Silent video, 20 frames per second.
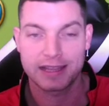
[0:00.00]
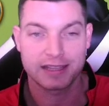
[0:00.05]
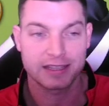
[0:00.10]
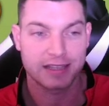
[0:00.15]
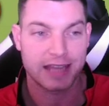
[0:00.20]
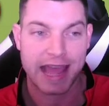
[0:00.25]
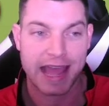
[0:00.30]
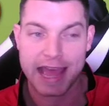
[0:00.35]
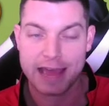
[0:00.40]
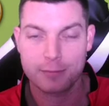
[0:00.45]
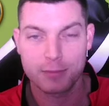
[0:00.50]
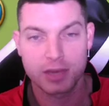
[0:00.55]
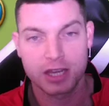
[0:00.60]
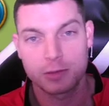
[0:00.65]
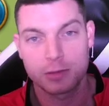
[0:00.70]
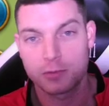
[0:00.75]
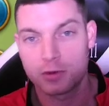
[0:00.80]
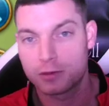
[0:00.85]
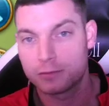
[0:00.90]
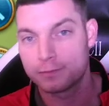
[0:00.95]
At
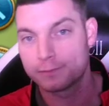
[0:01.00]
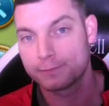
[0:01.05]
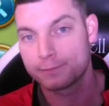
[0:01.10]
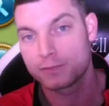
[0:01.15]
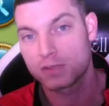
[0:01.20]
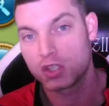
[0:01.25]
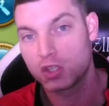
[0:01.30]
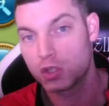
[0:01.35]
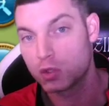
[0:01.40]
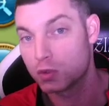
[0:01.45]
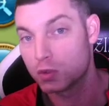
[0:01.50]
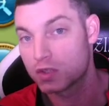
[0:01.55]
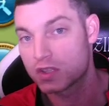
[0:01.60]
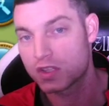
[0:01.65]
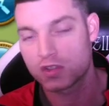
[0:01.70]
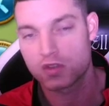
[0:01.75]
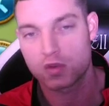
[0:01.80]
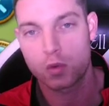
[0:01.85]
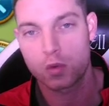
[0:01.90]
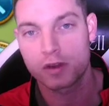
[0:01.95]
minimum, use
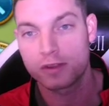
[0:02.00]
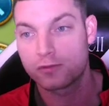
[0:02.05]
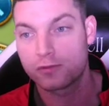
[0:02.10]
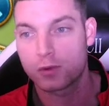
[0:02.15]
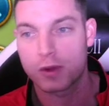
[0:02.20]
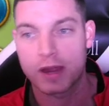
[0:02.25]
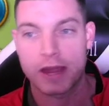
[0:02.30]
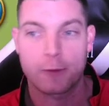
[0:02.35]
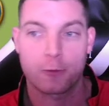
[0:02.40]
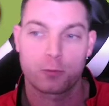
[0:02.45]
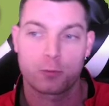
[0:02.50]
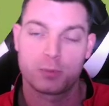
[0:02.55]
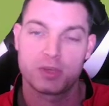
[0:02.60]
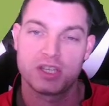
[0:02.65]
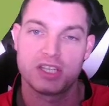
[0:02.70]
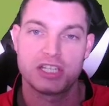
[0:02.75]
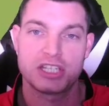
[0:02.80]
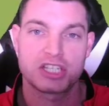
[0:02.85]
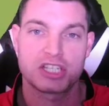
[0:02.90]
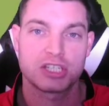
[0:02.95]
the 24-hour
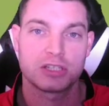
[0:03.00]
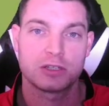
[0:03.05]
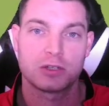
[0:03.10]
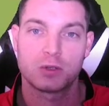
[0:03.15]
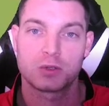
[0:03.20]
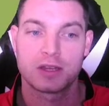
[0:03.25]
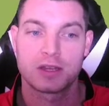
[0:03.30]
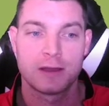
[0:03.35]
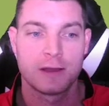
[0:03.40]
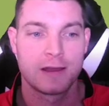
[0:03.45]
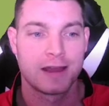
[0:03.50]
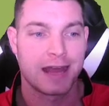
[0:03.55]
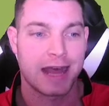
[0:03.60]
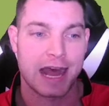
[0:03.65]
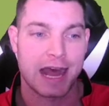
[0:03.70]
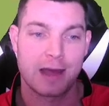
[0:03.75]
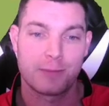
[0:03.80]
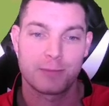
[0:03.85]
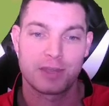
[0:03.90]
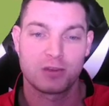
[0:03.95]
peace shield.
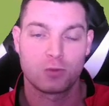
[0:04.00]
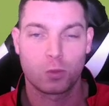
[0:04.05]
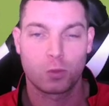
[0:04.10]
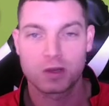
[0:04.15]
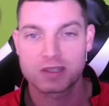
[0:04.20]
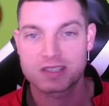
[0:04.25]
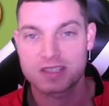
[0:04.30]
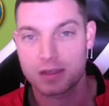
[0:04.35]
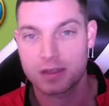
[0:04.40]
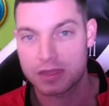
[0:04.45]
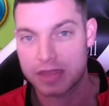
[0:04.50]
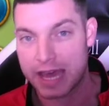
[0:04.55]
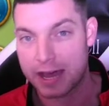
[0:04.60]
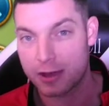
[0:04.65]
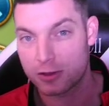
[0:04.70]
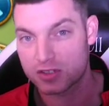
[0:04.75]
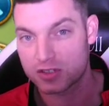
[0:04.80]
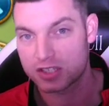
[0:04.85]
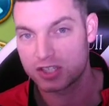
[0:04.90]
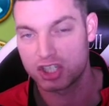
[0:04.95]
I mean, what's
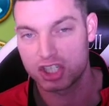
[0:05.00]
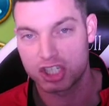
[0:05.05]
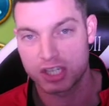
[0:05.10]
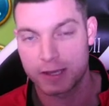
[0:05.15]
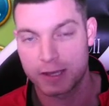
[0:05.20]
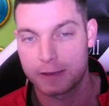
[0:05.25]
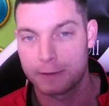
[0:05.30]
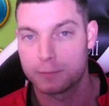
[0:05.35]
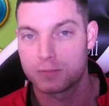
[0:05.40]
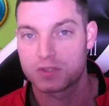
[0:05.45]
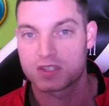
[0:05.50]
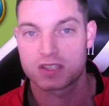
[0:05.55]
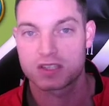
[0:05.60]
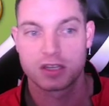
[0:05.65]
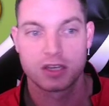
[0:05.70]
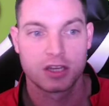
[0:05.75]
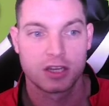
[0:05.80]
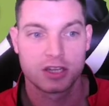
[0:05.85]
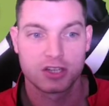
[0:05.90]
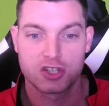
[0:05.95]
1,000 gems
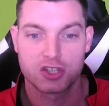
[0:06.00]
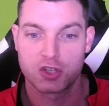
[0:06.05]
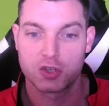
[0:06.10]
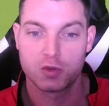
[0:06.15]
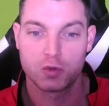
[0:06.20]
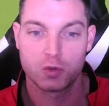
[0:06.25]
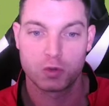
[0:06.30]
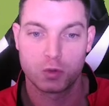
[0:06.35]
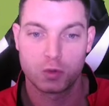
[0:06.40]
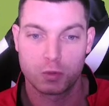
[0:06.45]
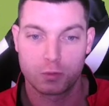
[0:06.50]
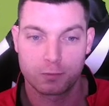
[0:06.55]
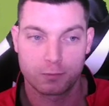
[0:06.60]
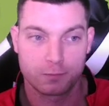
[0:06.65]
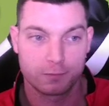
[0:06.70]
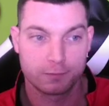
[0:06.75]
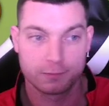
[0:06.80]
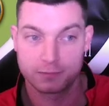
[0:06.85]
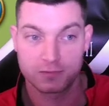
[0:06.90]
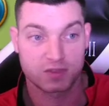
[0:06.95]
to
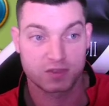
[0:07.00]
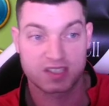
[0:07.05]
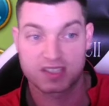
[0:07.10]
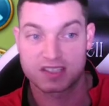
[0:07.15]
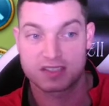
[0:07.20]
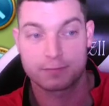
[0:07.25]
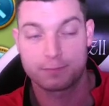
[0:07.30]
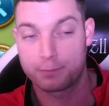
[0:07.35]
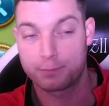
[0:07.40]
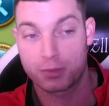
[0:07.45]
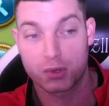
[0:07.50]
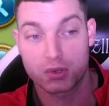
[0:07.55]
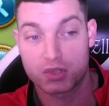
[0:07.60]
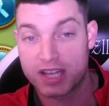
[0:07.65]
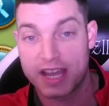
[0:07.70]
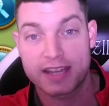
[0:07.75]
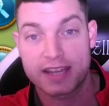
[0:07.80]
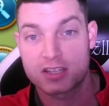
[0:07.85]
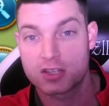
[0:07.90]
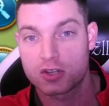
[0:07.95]

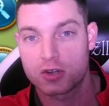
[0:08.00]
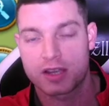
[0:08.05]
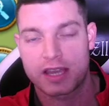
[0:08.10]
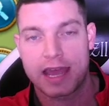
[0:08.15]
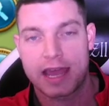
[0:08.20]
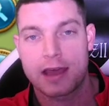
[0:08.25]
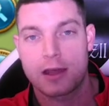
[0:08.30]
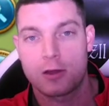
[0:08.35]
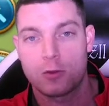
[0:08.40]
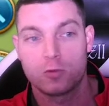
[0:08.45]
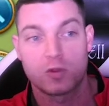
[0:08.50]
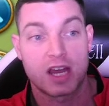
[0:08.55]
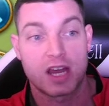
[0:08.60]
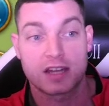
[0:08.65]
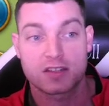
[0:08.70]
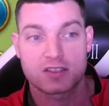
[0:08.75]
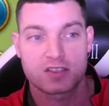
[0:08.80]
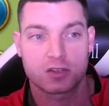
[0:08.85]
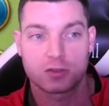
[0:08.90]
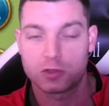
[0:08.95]
protect your account,
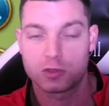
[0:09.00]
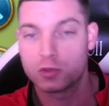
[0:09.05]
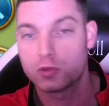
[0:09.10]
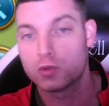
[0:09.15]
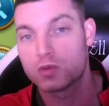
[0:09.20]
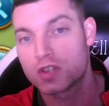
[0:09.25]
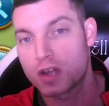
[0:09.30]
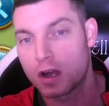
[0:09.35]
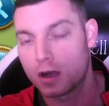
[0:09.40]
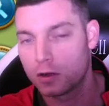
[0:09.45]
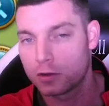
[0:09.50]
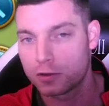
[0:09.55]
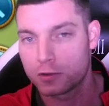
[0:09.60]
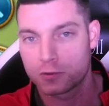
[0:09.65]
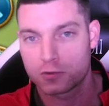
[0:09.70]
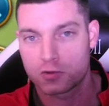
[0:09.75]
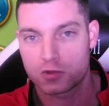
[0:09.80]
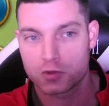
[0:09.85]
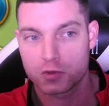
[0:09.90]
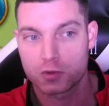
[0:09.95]
not to lose all
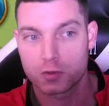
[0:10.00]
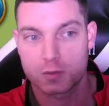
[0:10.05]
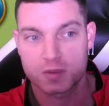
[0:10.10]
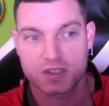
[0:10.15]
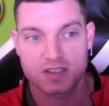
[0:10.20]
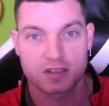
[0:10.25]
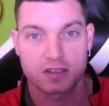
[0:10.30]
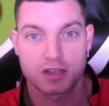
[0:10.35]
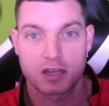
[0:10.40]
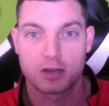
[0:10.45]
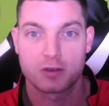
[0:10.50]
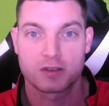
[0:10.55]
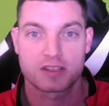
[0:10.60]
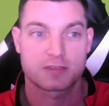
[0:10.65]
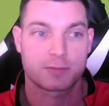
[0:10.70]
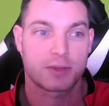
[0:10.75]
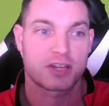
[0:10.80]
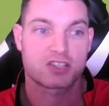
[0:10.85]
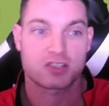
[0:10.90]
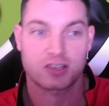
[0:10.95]
your troops, you know,
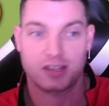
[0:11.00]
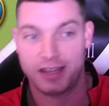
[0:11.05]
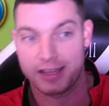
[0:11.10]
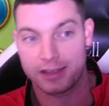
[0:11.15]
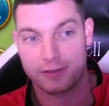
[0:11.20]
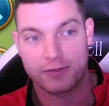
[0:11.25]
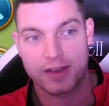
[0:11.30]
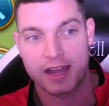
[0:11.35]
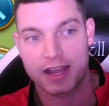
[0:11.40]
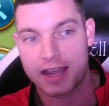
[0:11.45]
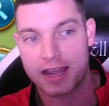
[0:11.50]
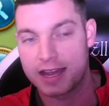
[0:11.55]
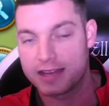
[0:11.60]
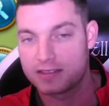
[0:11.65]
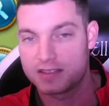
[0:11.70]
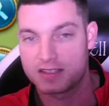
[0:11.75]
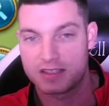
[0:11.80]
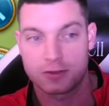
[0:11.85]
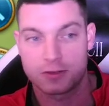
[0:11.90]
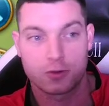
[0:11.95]
especially like if I
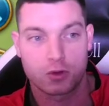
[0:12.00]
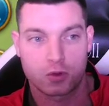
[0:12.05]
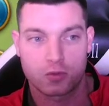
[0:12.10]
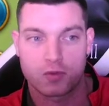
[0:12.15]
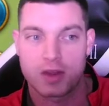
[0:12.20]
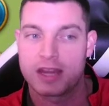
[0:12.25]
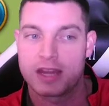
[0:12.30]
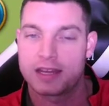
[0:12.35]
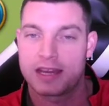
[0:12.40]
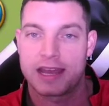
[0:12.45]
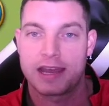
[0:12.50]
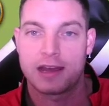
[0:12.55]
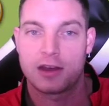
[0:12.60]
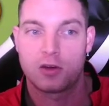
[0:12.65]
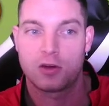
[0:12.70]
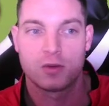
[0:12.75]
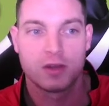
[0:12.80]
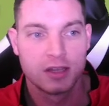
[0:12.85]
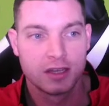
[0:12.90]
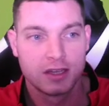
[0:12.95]
got zeroed right
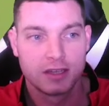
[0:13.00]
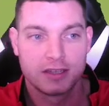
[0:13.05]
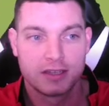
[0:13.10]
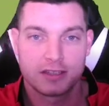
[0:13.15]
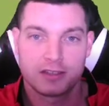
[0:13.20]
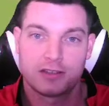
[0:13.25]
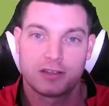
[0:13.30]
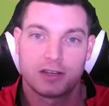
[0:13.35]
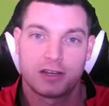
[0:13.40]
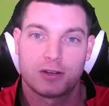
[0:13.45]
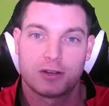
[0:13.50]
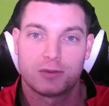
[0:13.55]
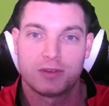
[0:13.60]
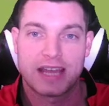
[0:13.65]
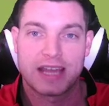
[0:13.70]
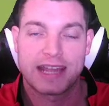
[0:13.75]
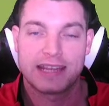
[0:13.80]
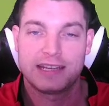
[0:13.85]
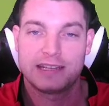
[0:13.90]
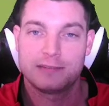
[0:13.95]
now, you know,
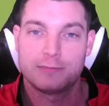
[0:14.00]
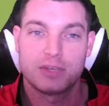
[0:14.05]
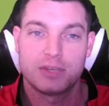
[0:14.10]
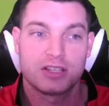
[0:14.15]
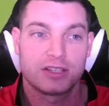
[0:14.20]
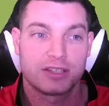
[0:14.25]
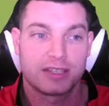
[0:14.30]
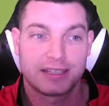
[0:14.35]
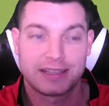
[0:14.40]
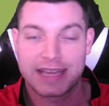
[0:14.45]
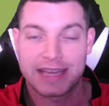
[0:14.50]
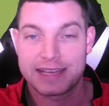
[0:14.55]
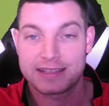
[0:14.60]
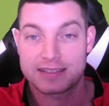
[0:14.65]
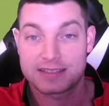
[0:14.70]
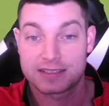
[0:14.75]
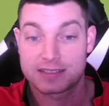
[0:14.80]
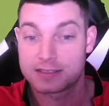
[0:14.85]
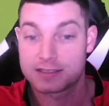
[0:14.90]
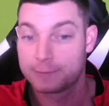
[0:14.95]
90 million,
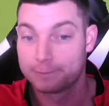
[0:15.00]
that's